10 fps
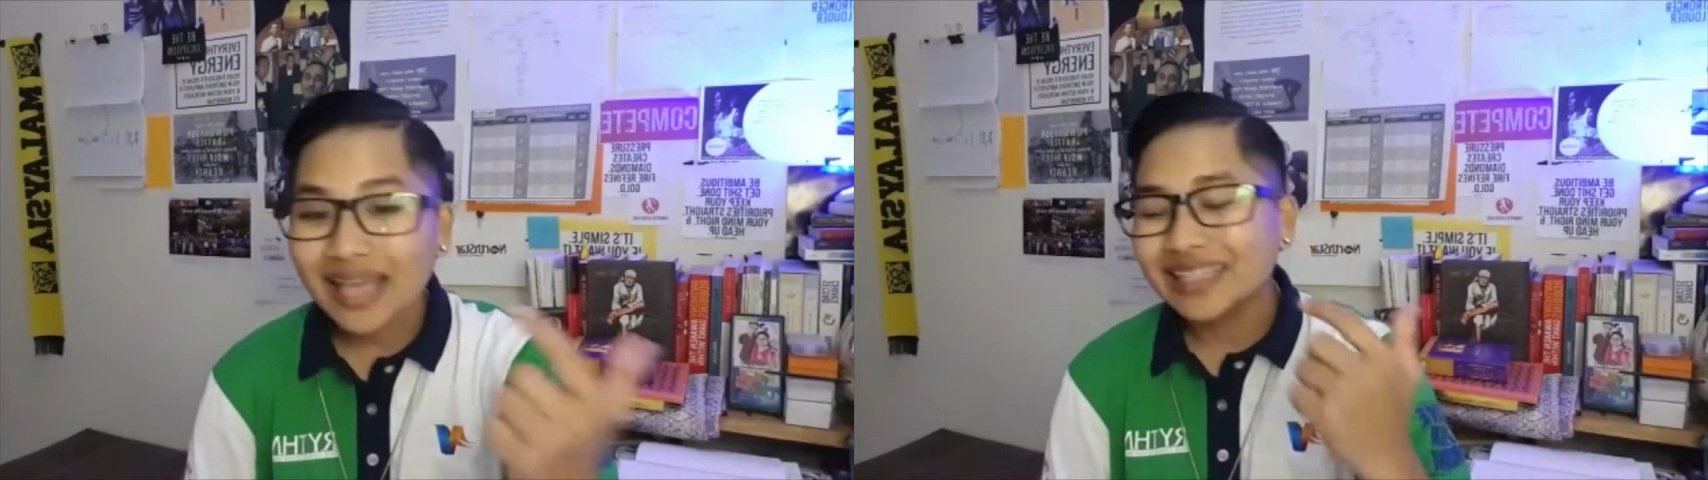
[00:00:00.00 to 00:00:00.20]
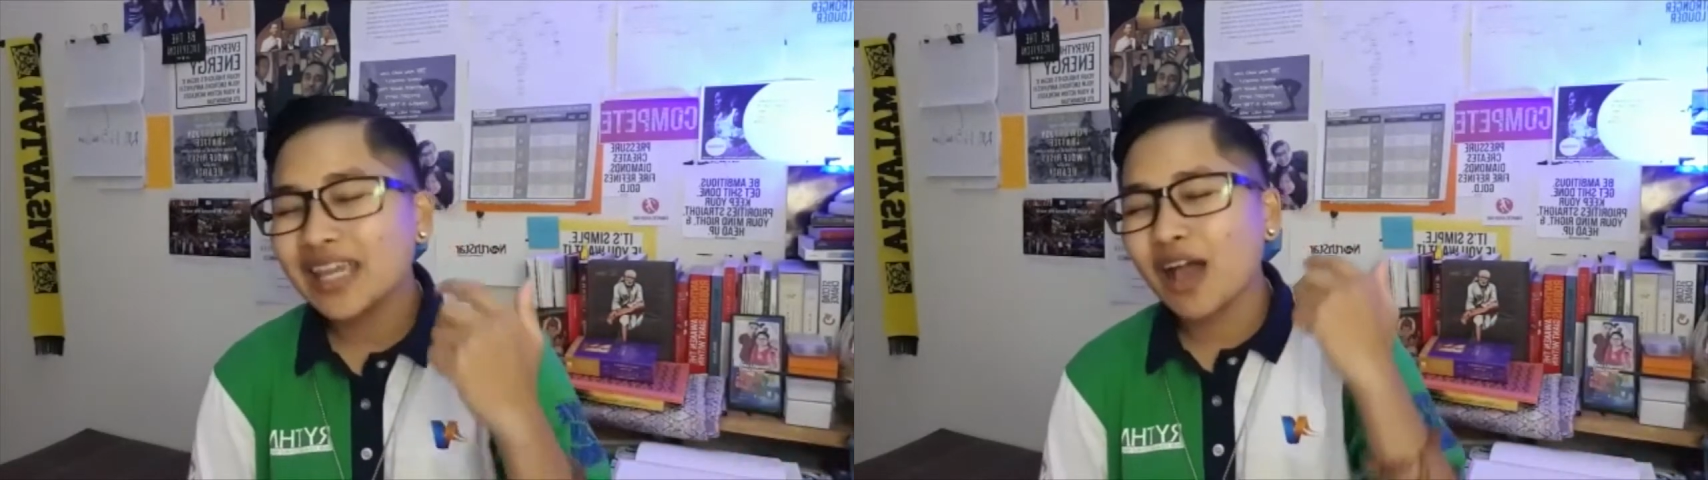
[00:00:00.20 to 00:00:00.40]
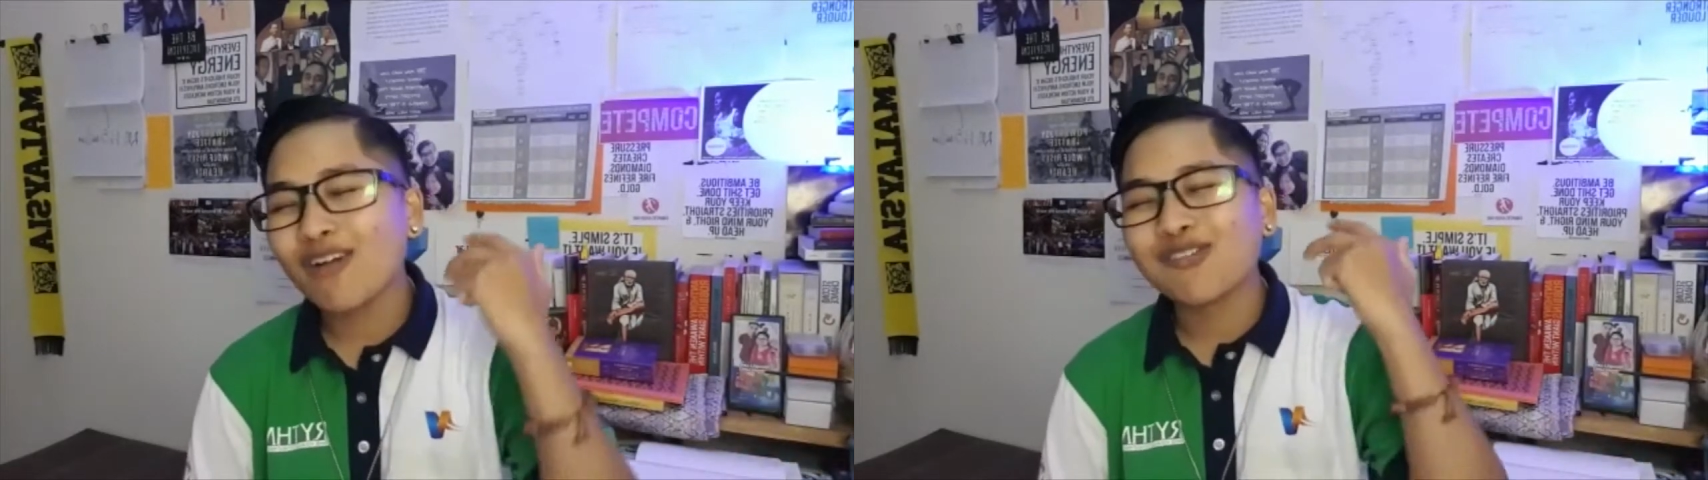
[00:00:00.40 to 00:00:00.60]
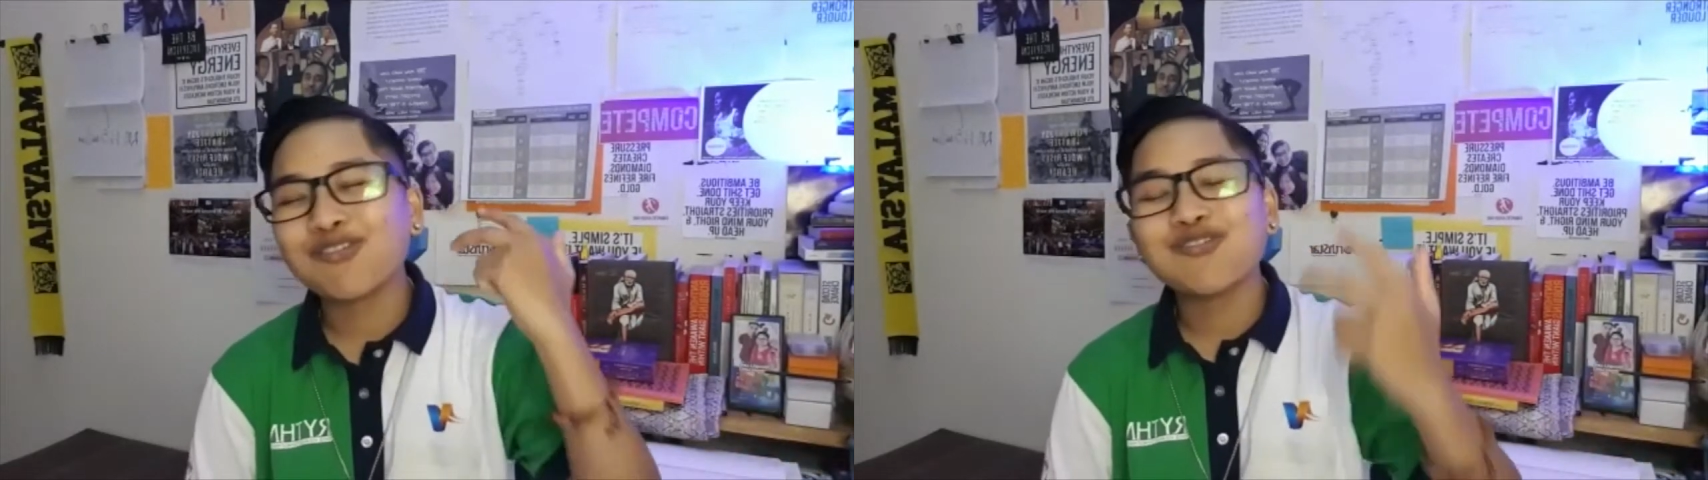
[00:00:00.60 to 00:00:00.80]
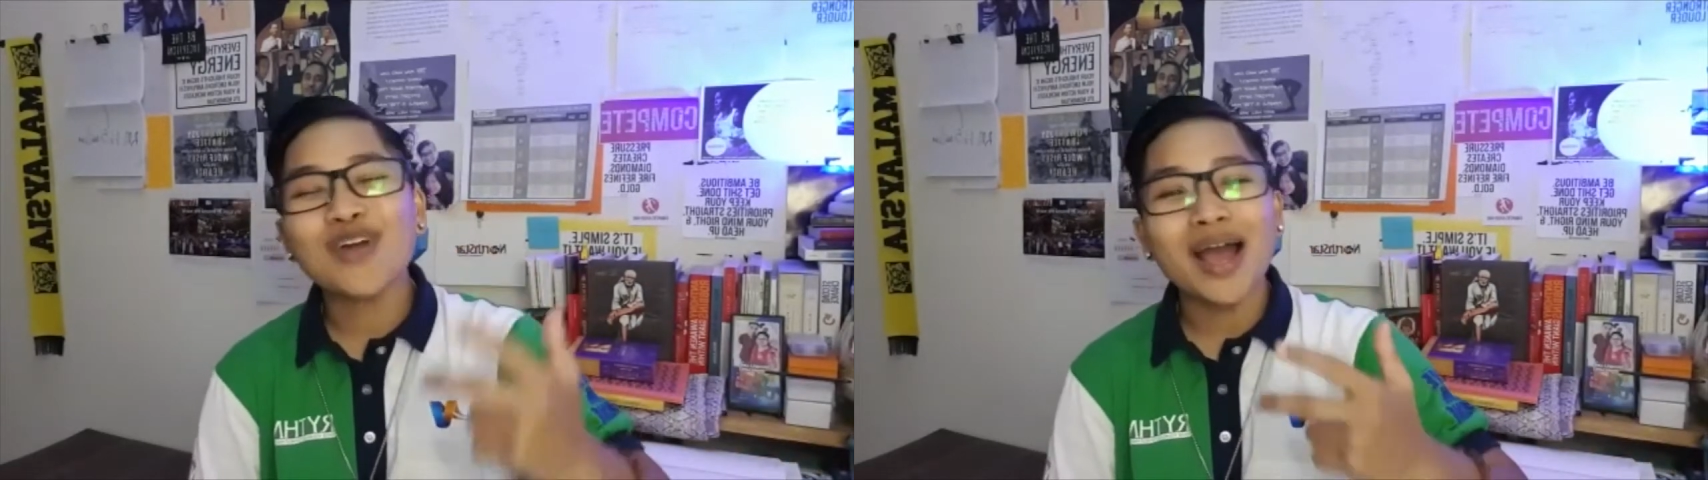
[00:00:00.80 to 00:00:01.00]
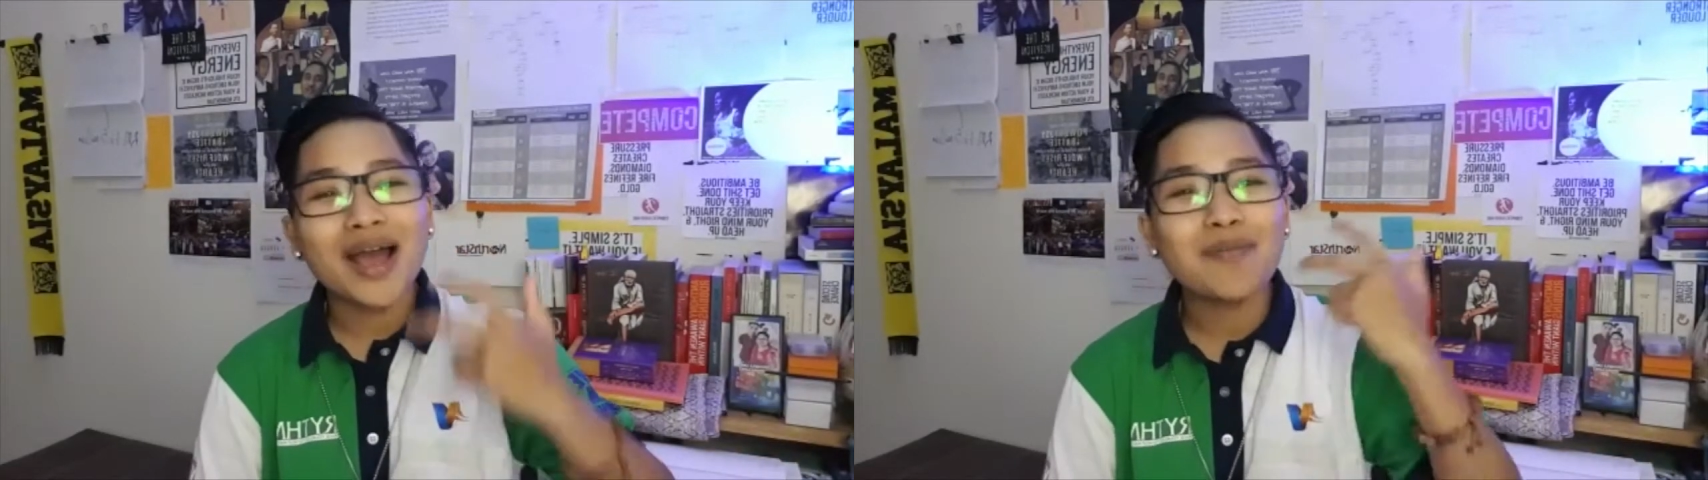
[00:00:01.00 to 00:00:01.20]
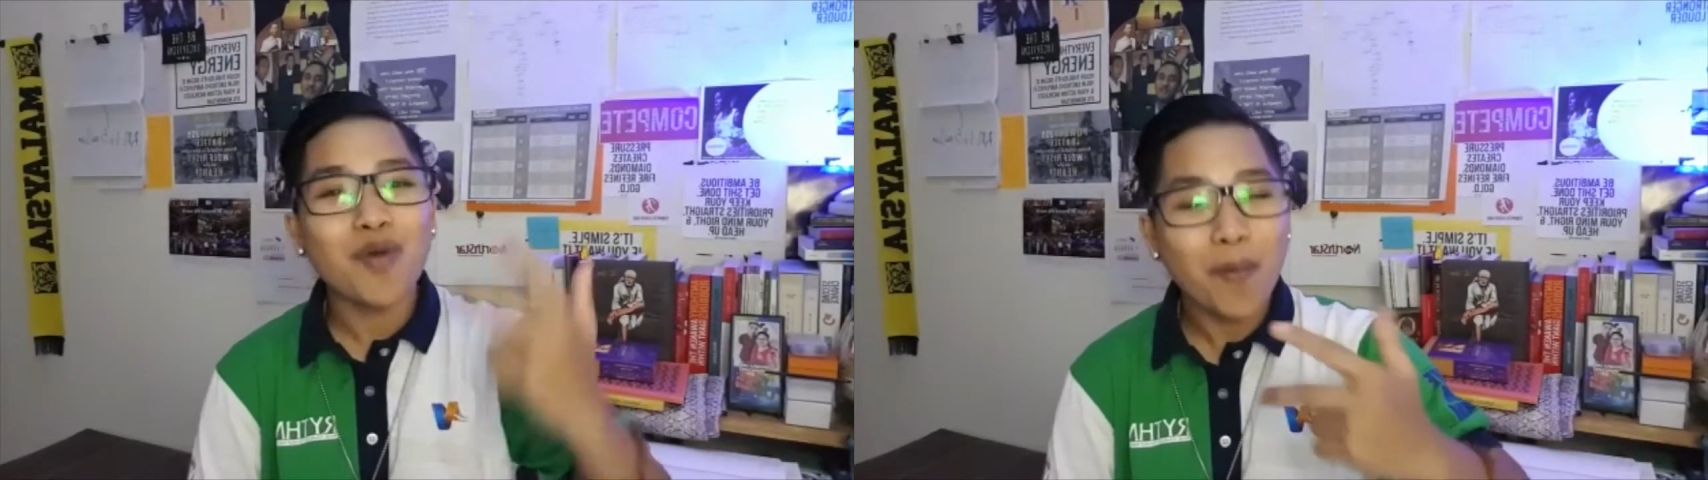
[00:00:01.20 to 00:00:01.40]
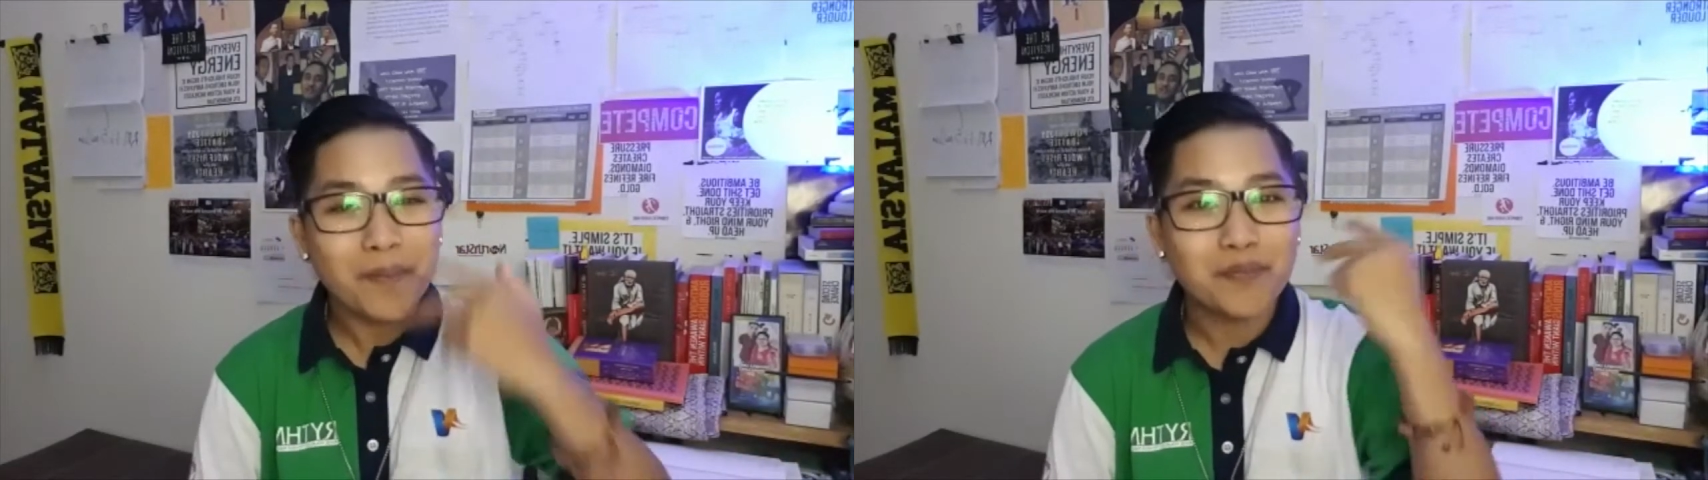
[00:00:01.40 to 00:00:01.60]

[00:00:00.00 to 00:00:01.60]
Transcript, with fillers: They are far more